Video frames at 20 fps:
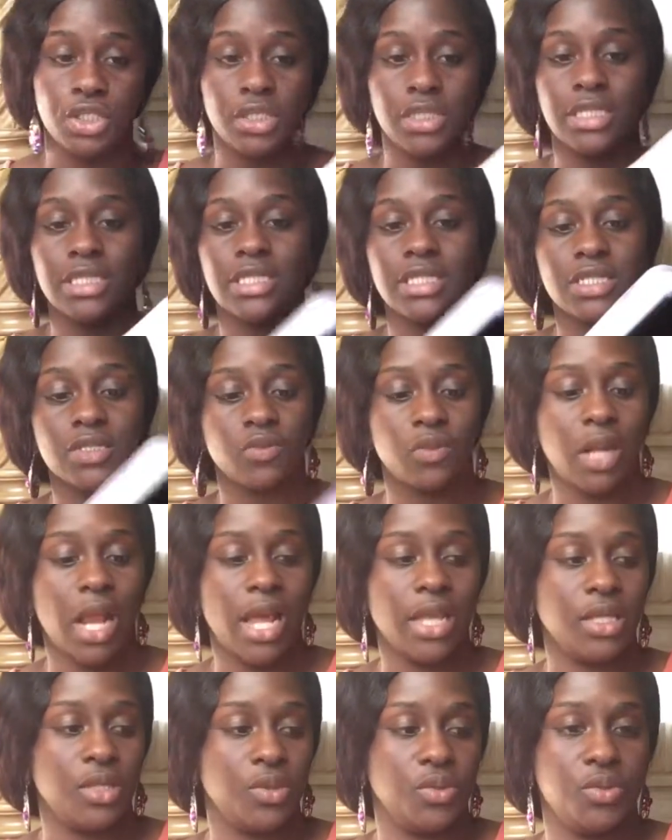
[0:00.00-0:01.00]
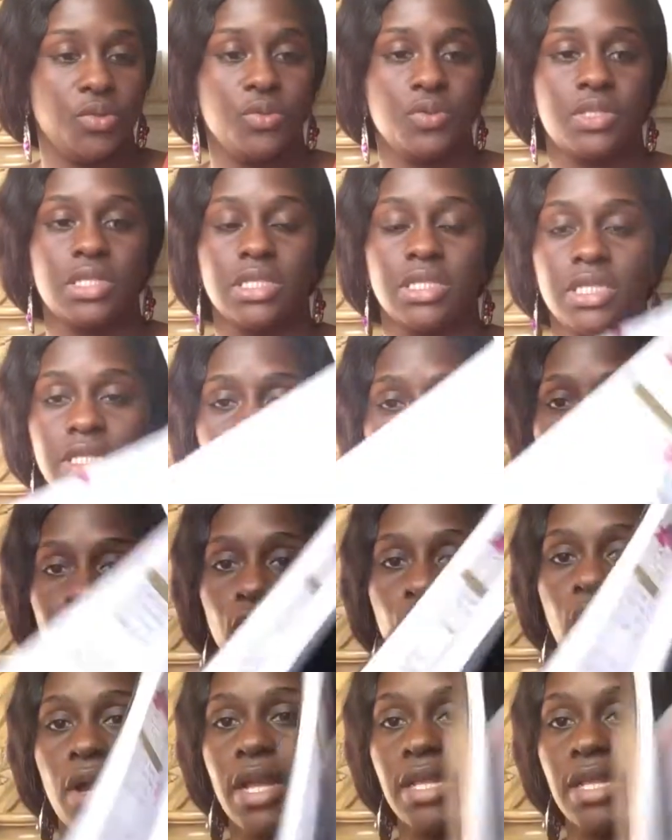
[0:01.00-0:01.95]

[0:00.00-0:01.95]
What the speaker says: This is what I use this for,